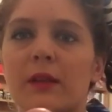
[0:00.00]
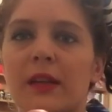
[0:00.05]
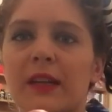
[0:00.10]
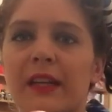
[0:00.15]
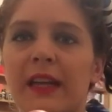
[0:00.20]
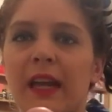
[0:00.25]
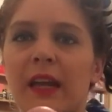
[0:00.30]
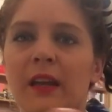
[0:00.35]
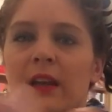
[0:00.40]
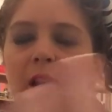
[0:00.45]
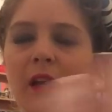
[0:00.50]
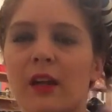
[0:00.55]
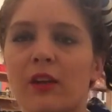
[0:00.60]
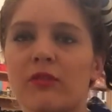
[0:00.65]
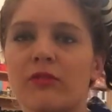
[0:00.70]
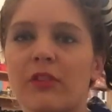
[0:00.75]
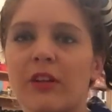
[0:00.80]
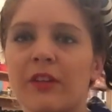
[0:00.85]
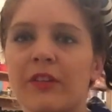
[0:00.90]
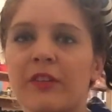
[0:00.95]
again, like a
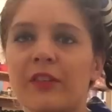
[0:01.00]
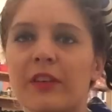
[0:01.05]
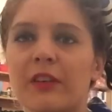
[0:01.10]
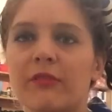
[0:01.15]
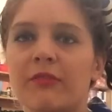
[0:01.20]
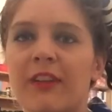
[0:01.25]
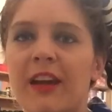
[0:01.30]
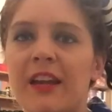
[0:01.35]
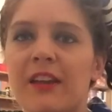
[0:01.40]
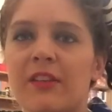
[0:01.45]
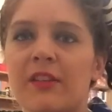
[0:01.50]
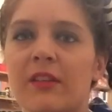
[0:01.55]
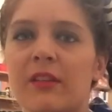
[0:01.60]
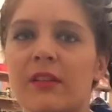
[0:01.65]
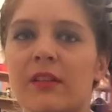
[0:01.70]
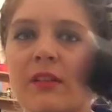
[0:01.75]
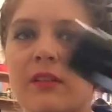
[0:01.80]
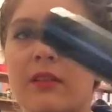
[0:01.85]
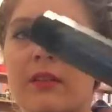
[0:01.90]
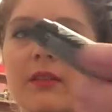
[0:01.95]
rusty red
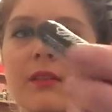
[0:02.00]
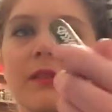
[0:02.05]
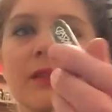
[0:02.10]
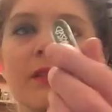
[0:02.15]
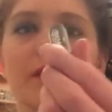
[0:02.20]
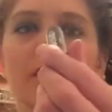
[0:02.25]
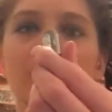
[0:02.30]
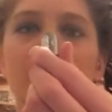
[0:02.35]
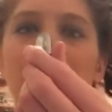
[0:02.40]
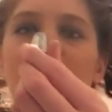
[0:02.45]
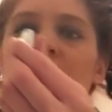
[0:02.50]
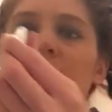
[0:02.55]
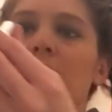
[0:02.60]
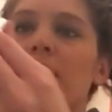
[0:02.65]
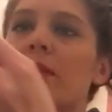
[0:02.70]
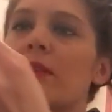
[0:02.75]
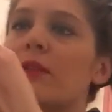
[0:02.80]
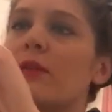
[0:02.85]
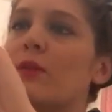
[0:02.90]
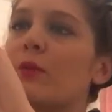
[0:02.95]

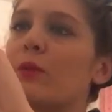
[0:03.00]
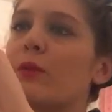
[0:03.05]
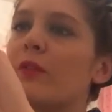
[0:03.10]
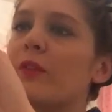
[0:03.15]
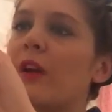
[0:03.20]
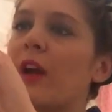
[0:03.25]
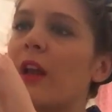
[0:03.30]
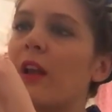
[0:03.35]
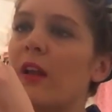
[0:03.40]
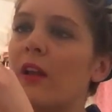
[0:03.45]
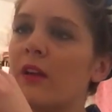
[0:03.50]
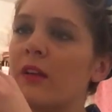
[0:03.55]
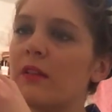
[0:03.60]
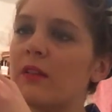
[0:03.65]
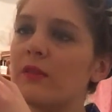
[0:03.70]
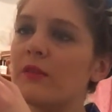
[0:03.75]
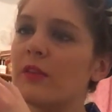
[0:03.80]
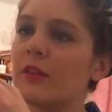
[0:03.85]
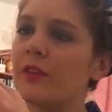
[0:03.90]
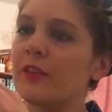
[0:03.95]
sort of colour.
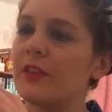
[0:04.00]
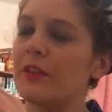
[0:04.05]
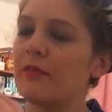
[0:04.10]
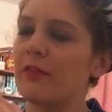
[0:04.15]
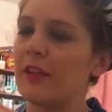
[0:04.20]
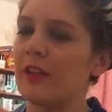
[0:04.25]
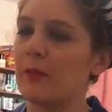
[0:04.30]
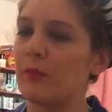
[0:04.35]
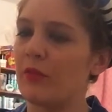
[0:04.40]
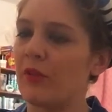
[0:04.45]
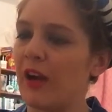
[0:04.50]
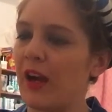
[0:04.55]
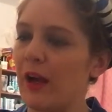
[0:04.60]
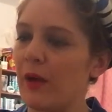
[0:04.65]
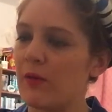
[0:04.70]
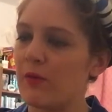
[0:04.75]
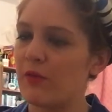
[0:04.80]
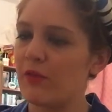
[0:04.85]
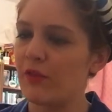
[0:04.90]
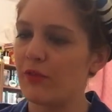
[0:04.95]
Rusty reddy
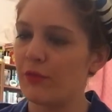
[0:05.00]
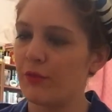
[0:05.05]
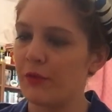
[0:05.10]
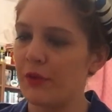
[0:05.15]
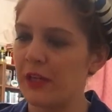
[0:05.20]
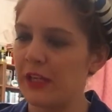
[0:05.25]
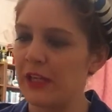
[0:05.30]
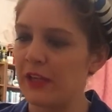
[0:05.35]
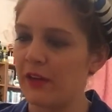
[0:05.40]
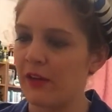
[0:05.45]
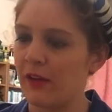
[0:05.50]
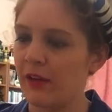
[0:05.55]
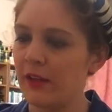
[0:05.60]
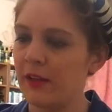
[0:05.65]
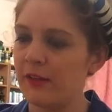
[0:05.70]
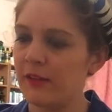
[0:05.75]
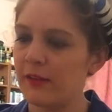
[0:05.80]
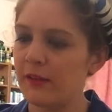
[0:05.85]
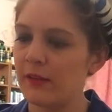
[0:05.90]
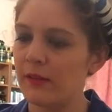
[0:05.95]
brown, which is really
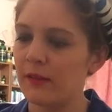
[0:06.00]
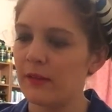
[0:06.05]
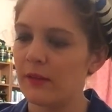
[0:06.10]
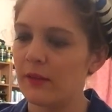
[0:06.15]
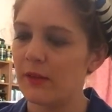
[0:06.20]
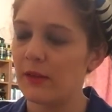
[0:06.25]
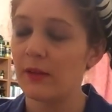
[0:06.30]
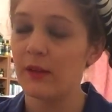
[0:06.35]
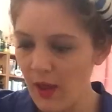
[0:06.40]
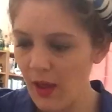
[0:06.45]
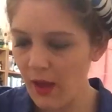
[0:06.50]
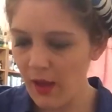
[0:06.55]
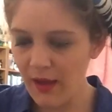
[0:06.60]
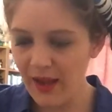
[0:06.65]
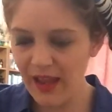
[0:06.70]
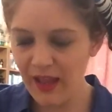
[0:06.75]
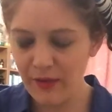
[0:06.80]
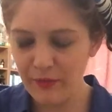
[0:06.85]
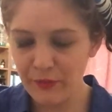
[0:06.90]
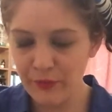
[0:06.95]
nice. I
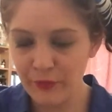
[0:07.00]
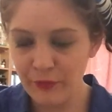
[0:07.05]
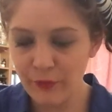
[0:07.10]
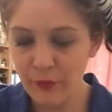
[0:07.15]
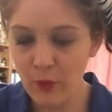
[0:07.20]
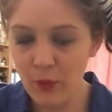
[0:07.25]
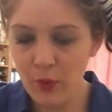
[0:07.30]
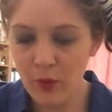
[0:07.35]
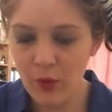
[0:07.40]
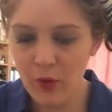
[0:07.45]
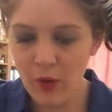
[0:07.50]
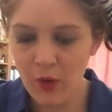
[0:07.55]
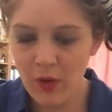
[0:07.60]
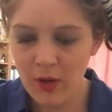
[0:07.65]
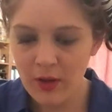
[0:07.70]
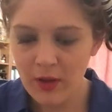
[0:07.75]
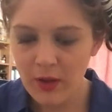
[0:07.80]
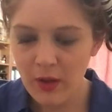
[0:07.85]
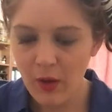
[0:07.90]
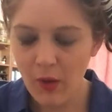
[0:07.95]
have four
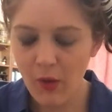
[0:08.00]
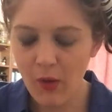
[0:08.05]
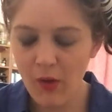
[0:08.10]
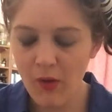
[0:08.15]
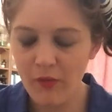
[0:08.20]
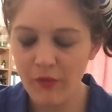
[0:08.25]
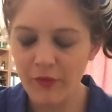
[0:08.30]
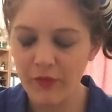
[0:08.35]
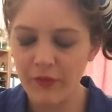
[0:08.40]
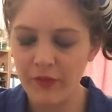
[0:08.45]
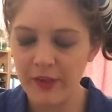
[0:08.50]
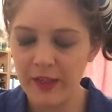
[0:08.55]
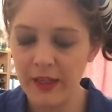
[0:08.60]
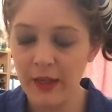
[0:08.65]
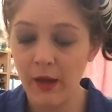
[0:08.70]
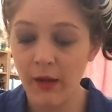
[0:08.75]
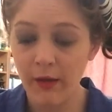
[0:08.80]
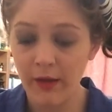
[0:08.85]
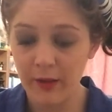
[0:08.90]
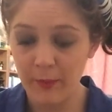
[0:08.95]
of
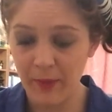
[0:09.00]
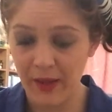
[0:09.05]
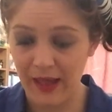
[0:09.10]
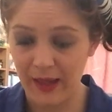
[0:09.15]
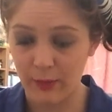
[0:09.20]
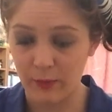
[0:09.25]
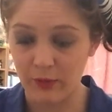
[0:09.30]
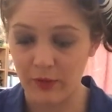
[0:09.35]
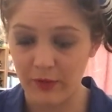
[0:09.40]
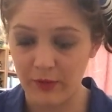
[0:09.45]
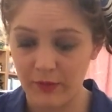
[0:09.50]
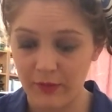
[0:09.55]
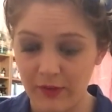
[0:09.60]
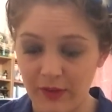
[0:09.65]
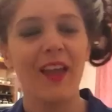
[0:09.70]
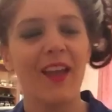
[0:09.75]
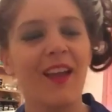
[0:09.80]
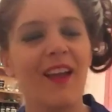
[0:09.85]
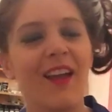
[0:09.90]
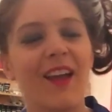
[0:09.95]
the eye
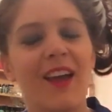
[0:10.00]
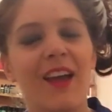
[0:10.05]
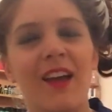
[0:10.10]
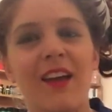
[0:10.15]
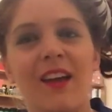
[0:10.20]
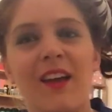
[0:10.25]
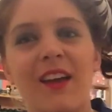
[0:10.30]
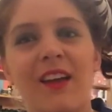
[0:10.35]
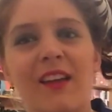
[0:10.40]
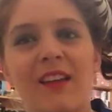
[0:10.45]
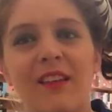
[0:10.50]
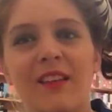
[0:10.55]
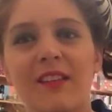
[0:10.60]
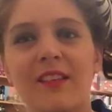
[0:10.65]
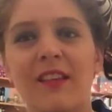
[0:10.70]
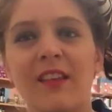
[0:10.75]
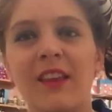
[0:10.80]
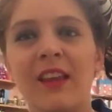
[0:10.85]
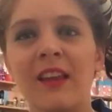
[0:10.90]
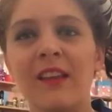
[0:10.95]
powders. Uh,
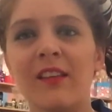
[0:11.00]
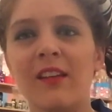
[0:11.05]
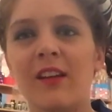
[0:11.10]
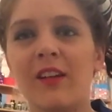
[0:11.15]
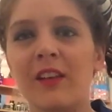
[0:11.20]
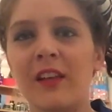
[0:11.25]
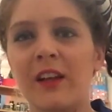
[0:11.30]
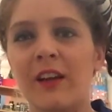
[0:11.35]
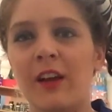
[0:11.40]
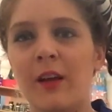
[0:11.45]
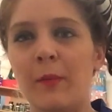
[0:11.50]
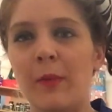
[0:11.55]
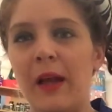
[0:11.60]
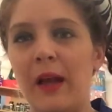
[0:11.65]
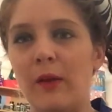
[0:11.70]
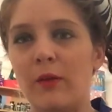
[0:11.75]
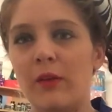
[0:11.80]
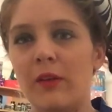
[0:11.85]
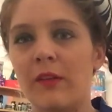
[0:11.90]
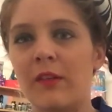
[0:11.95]
so these are the eye
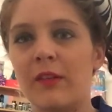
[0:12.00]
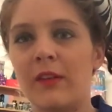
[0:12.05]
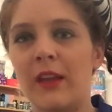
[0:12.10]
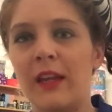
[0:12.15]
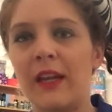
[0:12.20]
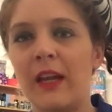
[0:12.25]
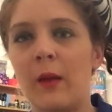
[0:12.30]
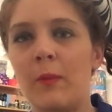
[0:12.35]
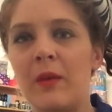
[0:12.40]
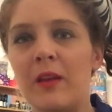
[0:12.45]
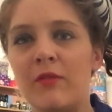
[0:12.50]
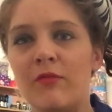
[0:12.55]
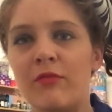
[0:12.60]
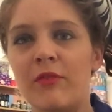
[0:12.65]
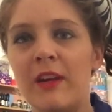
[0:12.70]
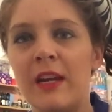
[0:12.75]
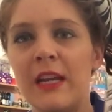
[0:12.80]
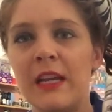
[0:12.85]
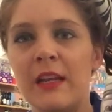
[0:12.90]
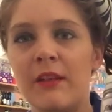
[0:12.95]
powders and they come in
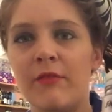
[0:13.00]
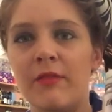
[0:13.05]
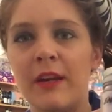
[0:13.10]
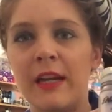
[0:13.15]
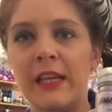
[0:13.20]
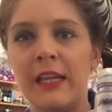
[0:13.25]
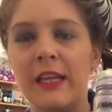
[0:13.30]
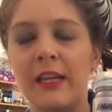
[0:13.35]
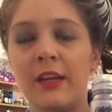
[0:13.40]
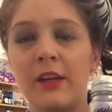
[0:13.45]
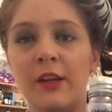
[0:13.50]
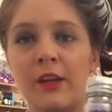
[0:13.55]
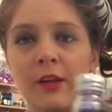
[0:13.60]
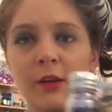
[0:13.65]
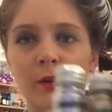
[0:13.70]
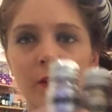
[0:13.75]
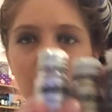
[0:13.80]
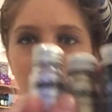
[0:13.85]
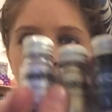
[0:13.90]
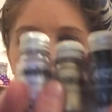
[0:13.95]
really, really cute